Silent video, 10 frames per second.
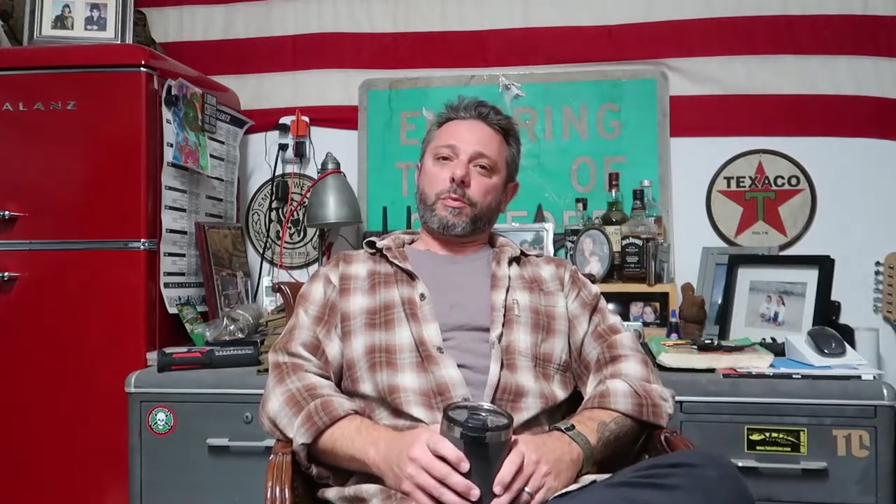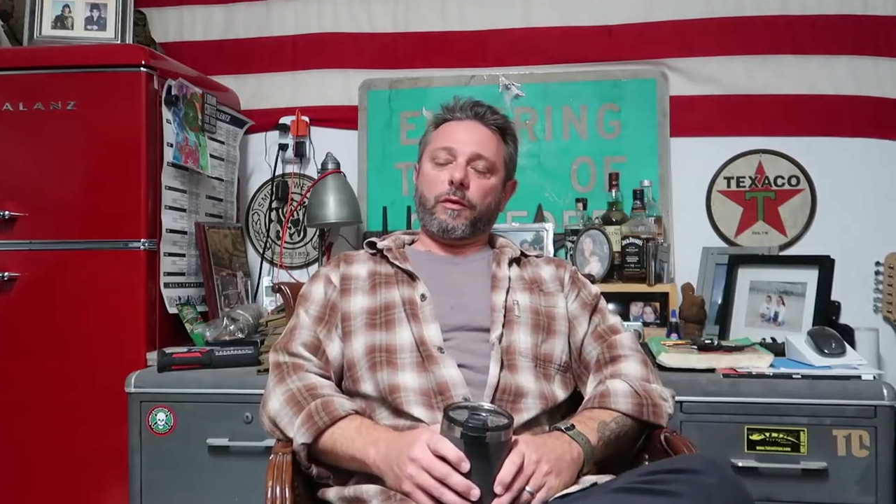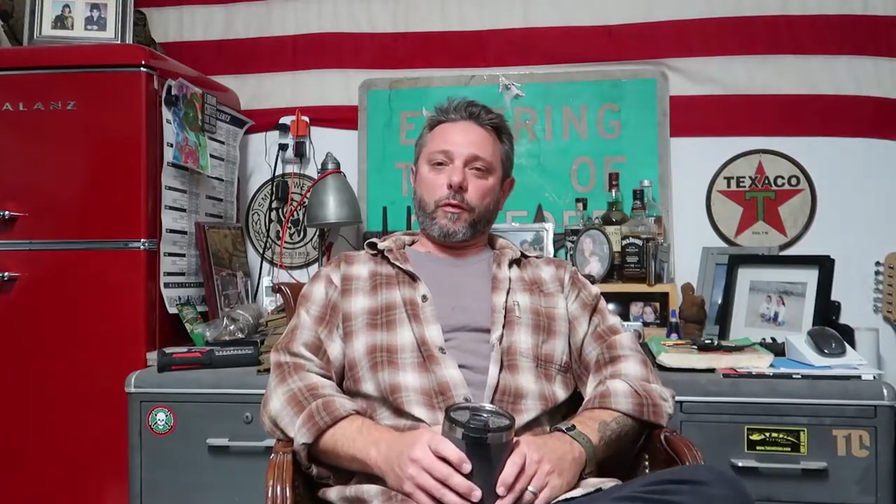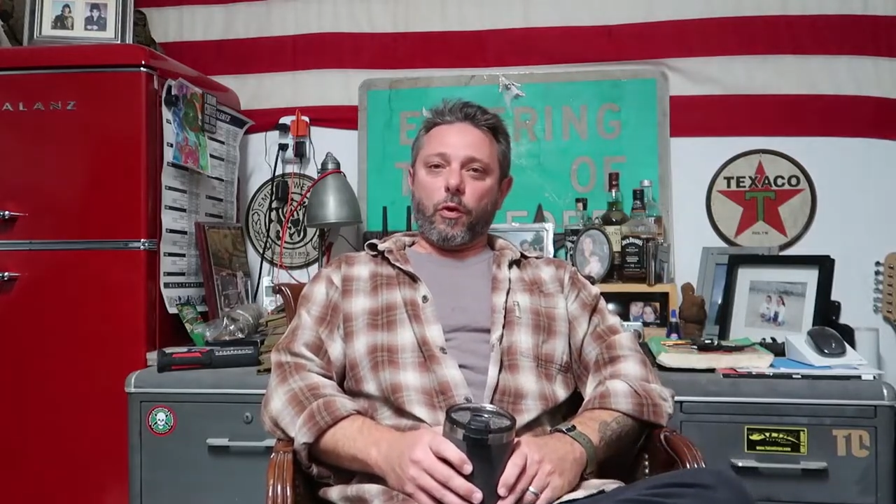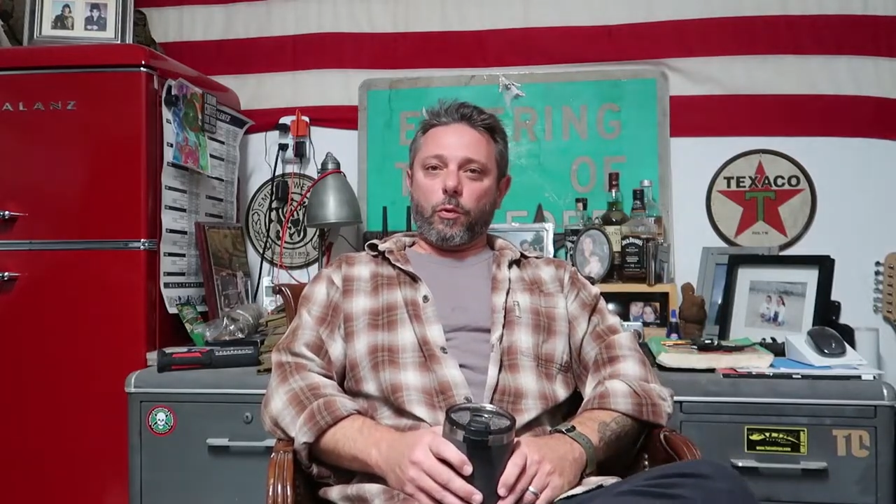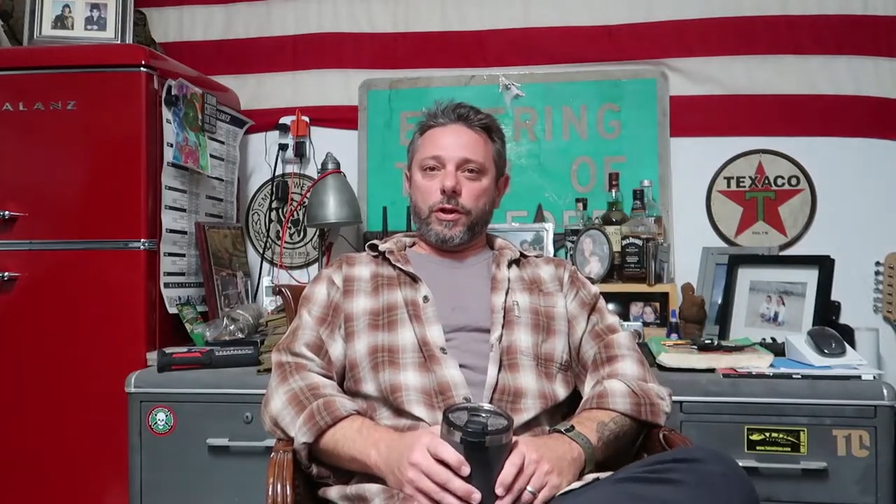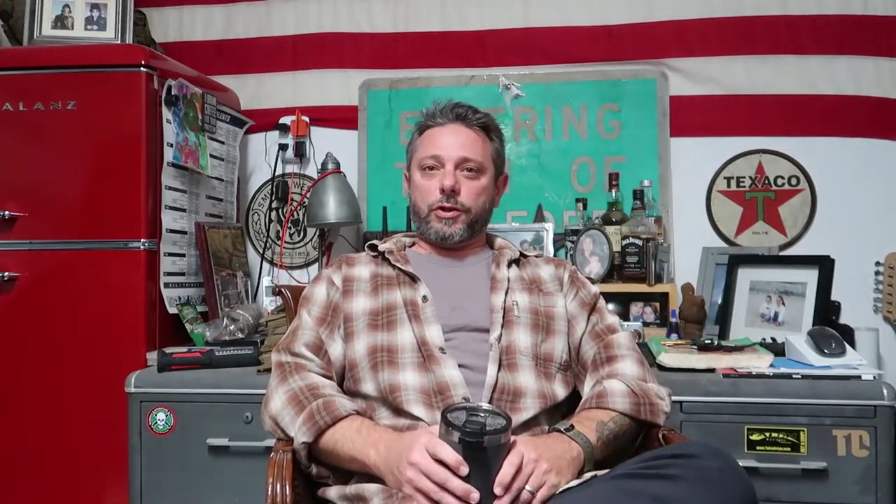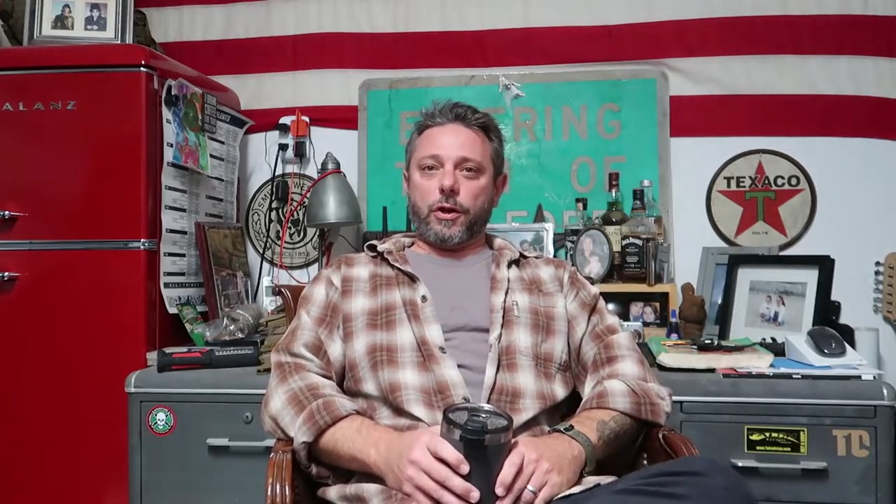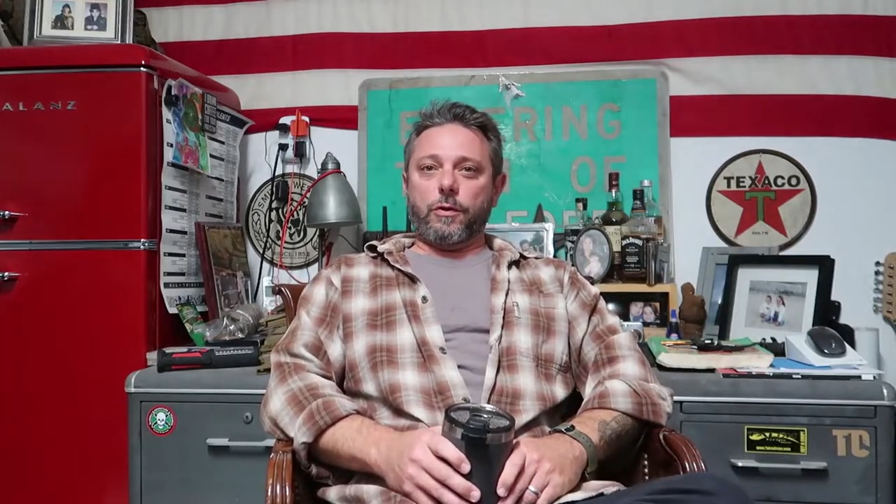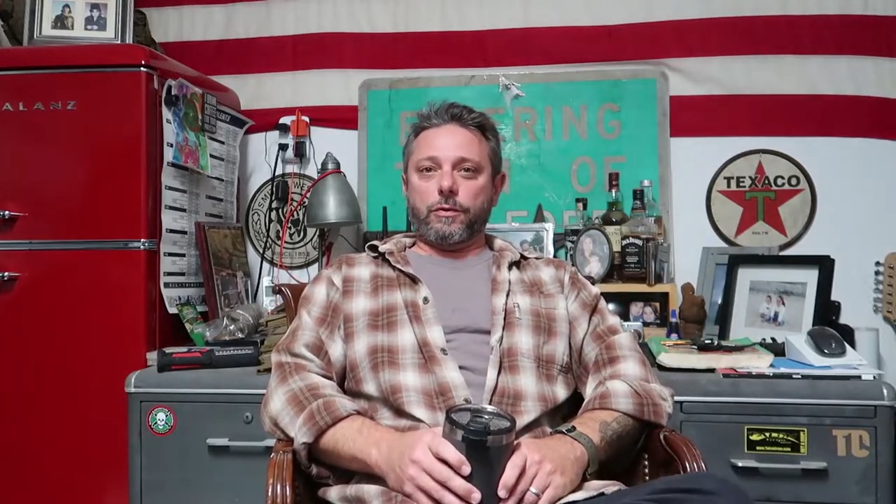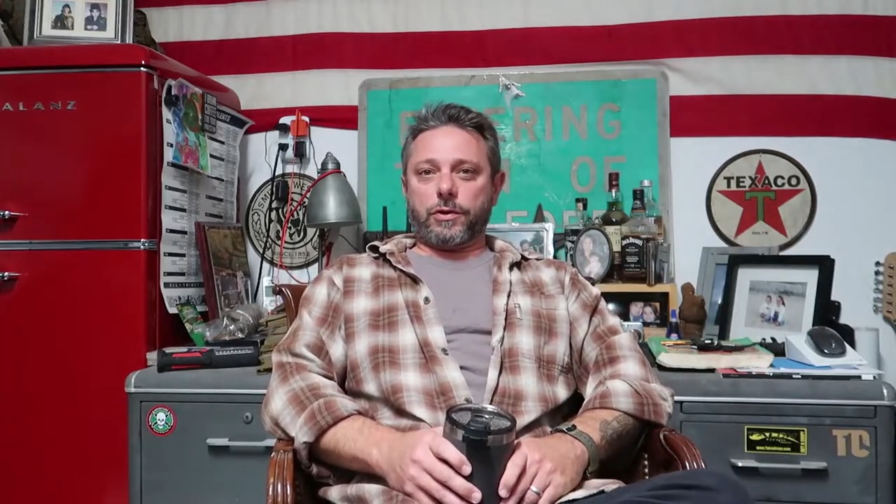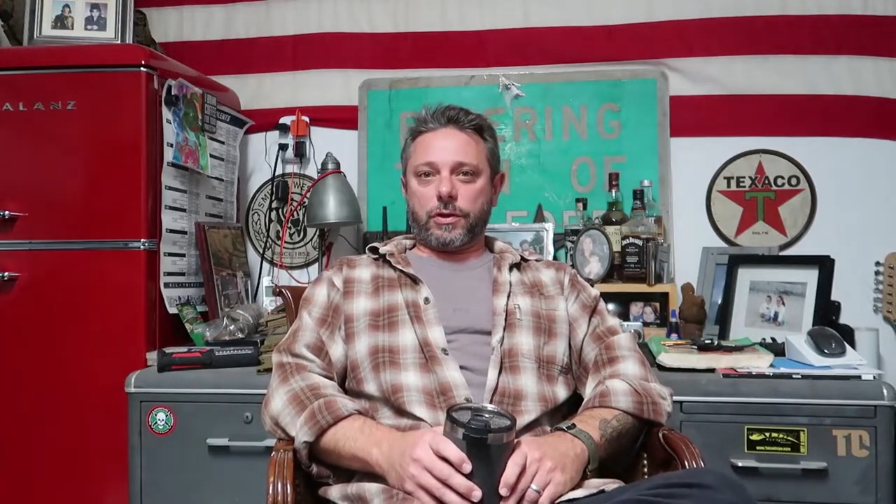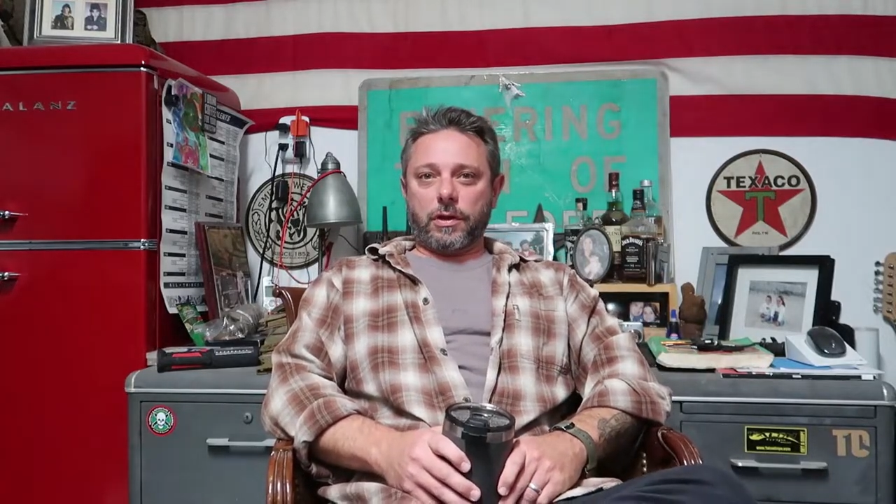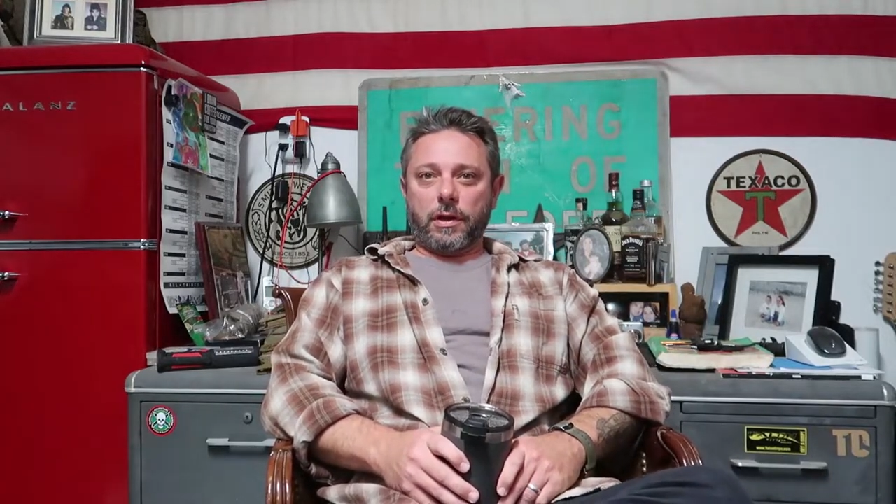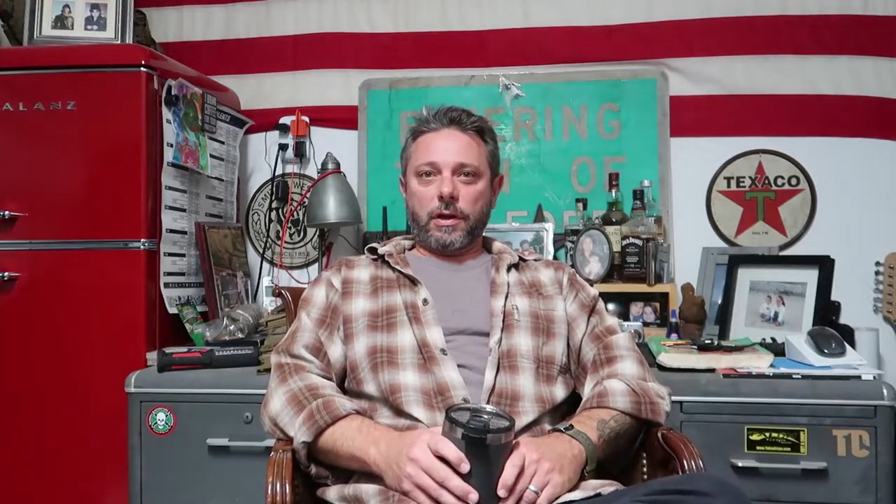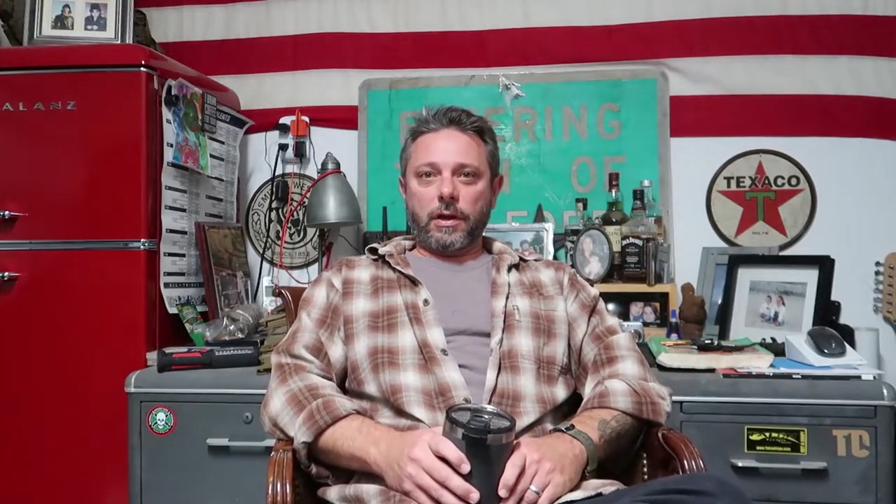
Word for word: before we chose